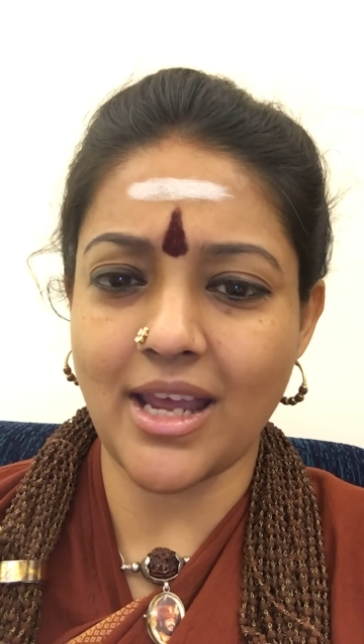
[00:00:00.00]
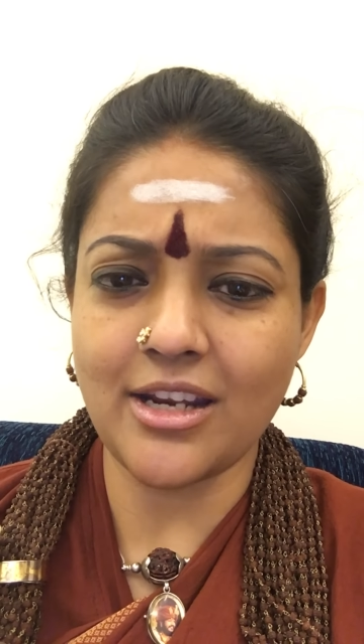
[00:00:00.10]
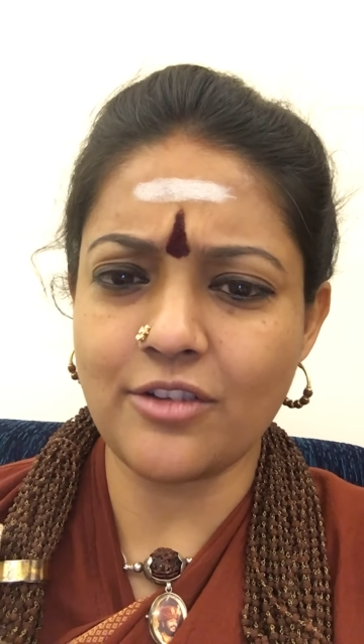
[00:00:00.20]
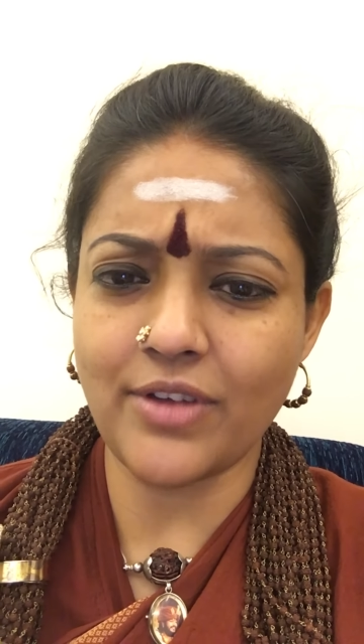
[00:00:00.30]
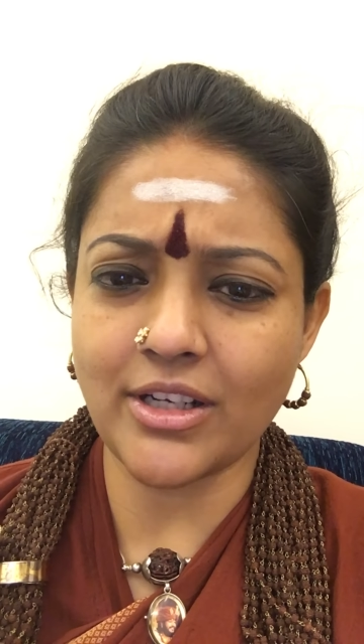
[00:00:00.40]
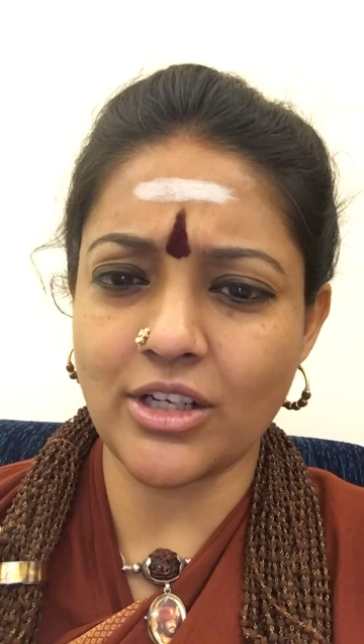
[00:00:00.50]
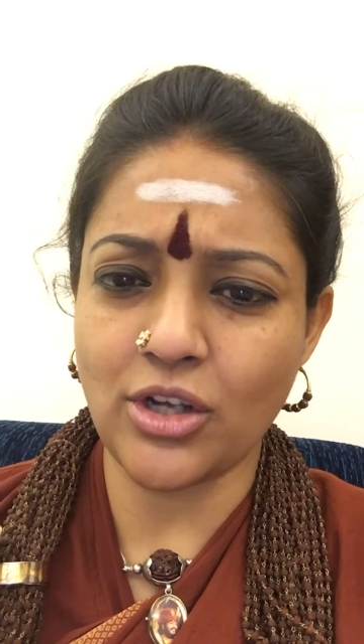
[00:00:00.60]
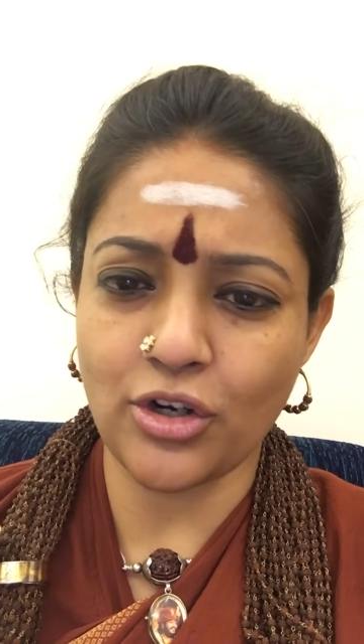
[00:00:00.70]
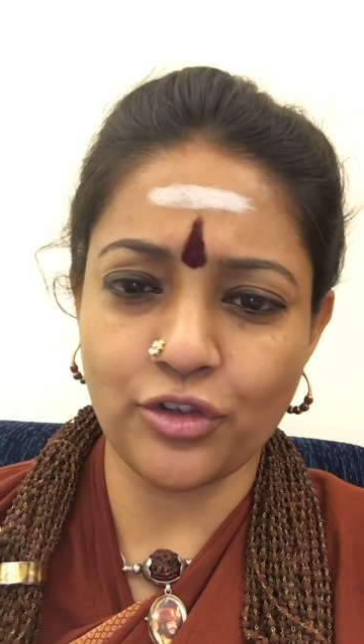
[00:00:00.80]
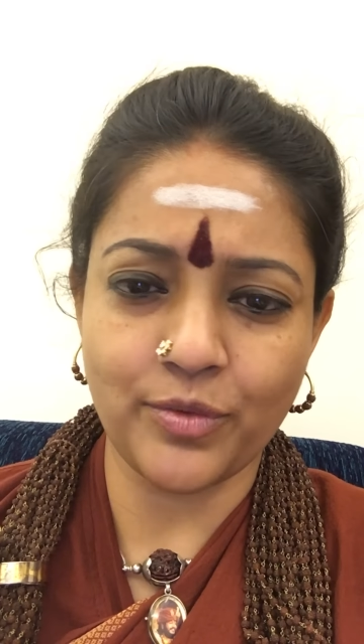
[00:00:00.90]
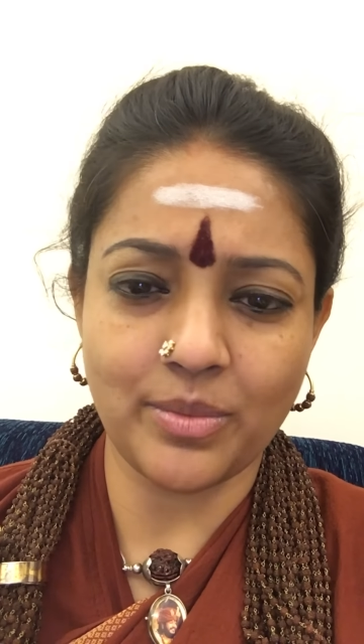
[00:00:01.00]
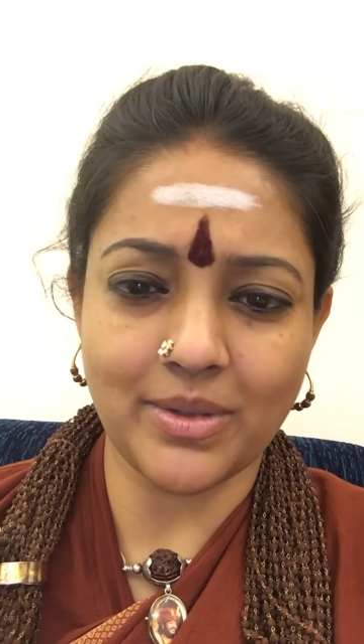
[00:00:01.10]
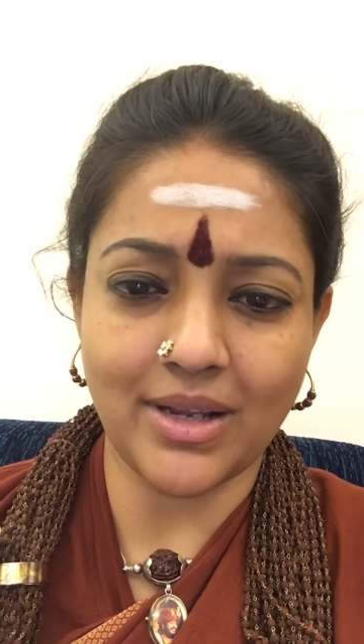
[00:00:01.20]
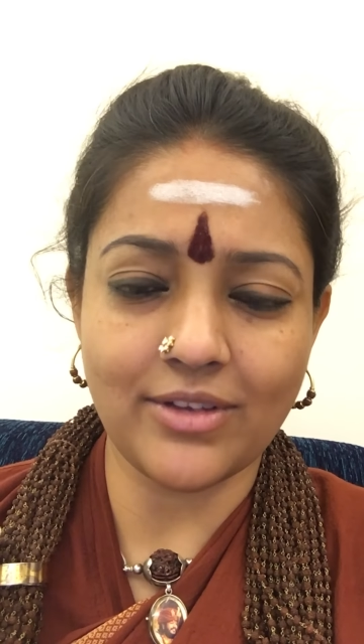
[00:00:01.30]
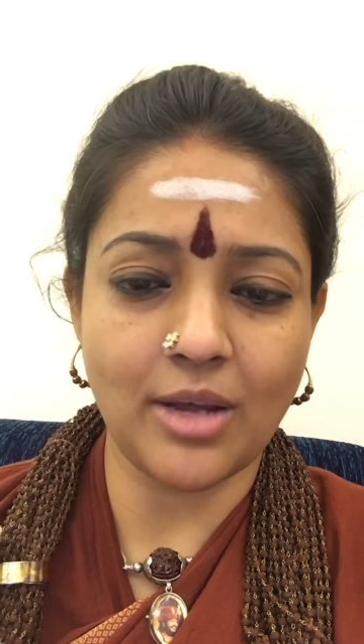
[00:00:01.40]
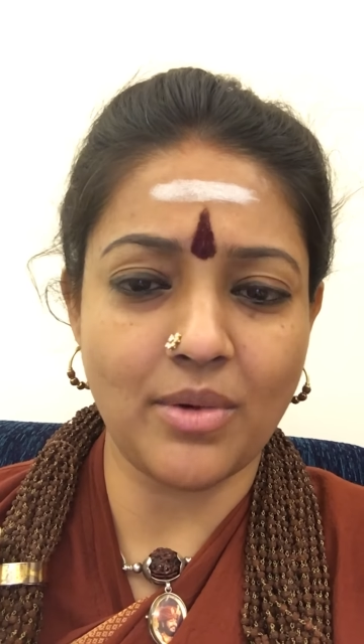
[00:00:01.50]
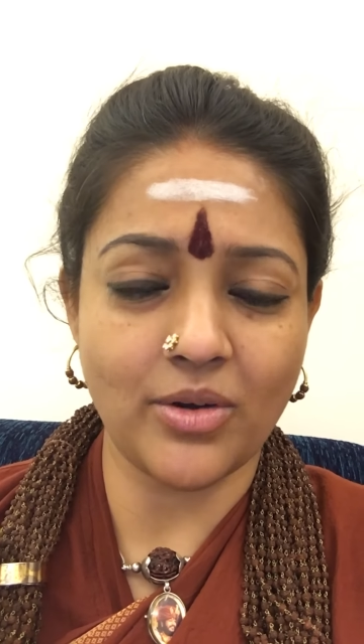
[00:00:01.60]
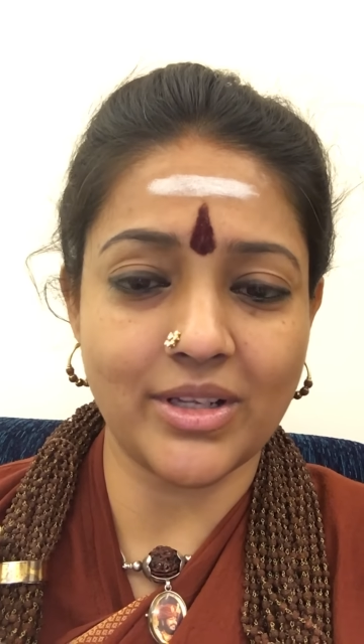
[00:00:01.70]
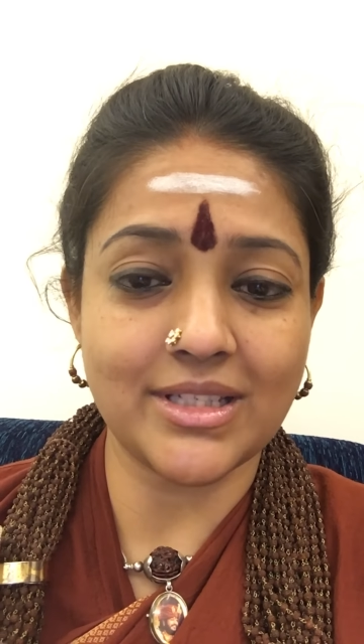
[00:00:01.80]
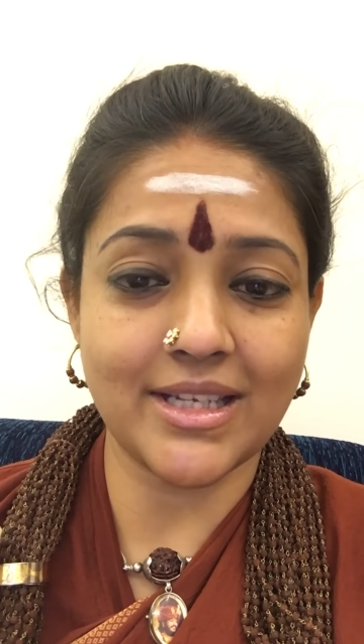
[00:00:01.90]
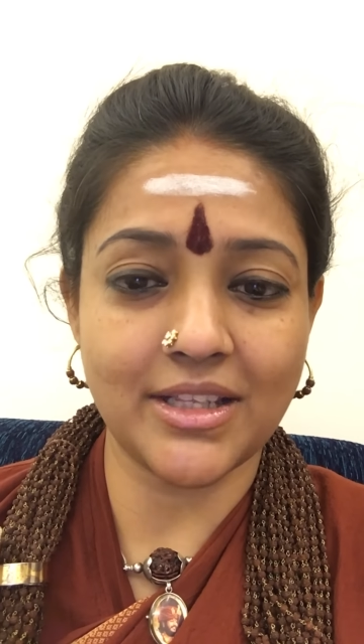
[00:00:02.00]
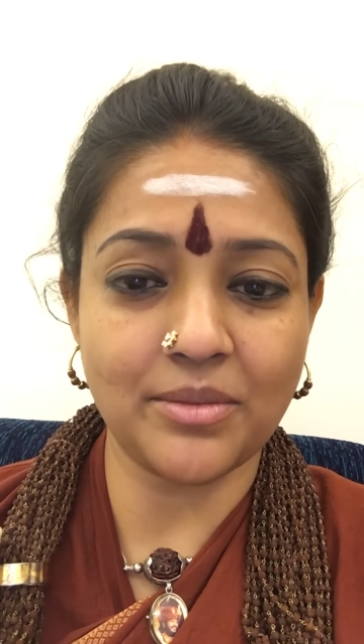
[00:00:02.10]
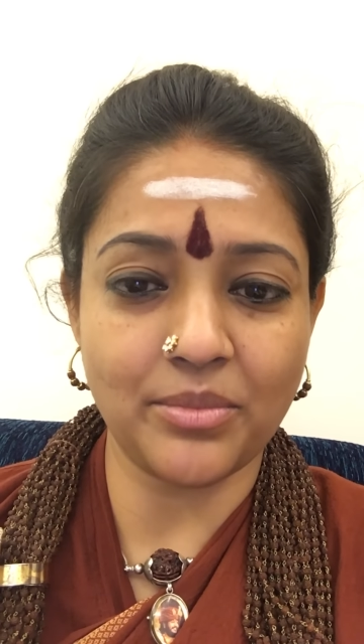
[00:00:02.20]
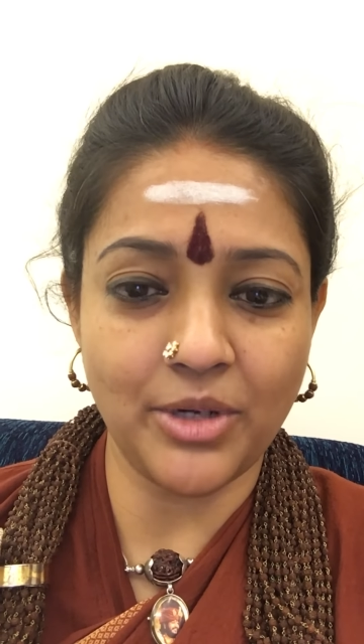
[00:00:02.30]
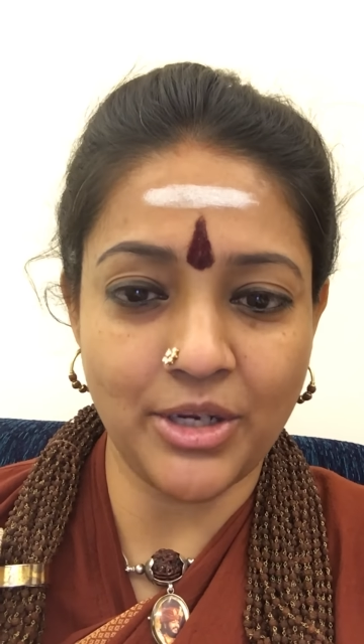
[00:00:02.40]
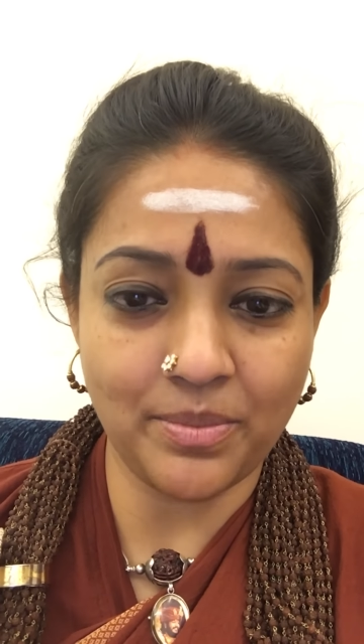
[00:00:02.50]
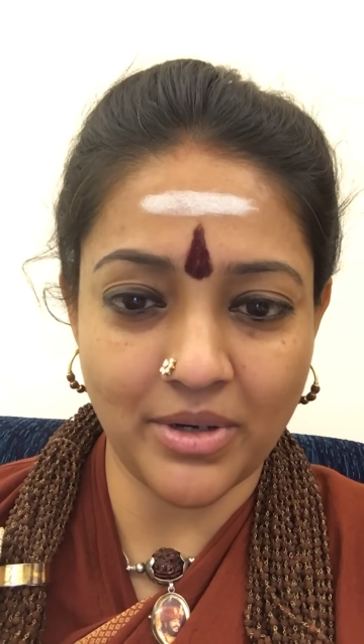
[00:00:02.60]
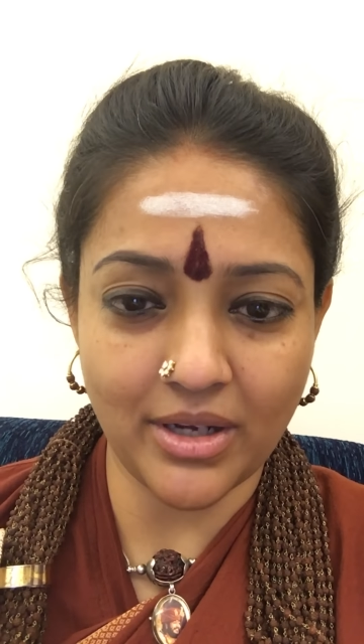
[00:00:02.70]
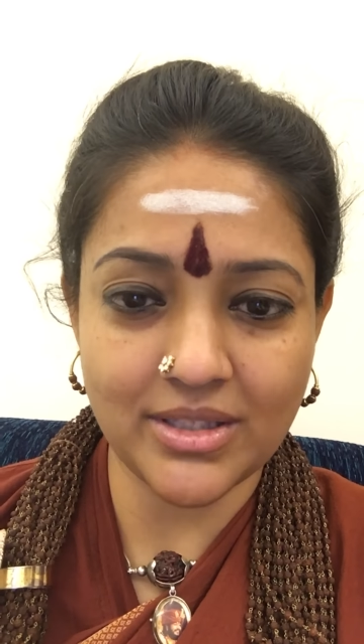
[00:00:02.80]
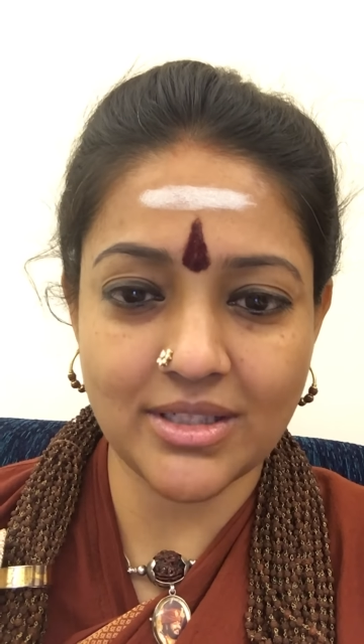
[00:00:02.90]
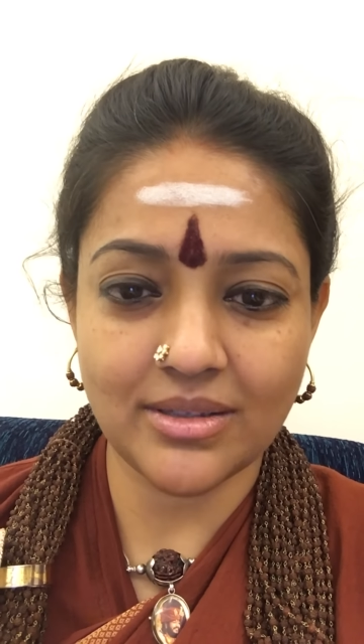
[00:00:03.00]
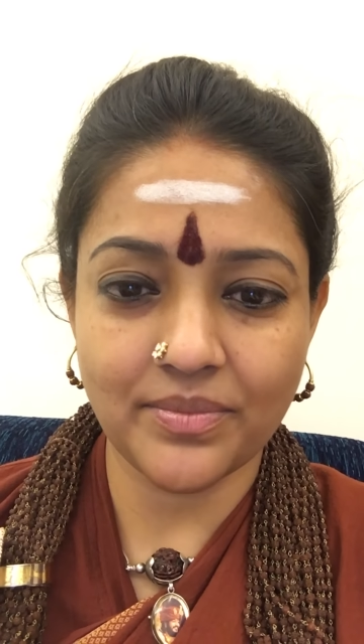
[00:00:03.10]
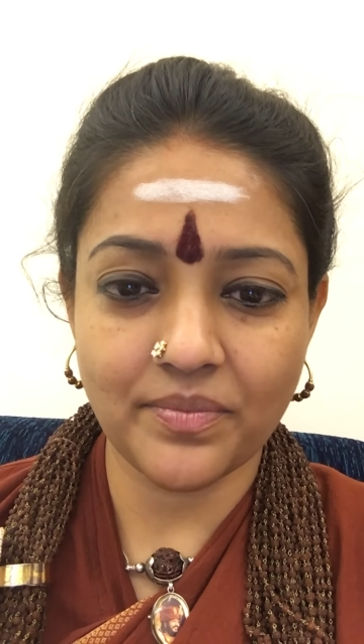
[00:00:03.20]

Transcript: And in fact, a lot of people have come out and say they're depressed.